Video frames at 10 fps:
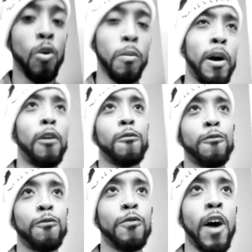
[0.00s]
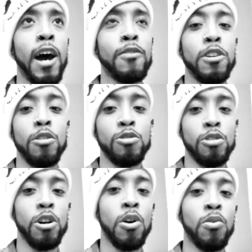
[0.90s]
about 5 years
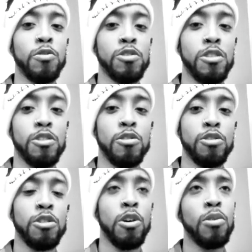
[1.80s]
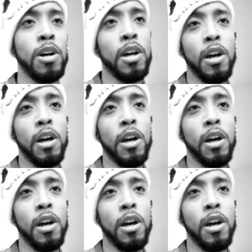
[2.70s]
ago, 6 years ago,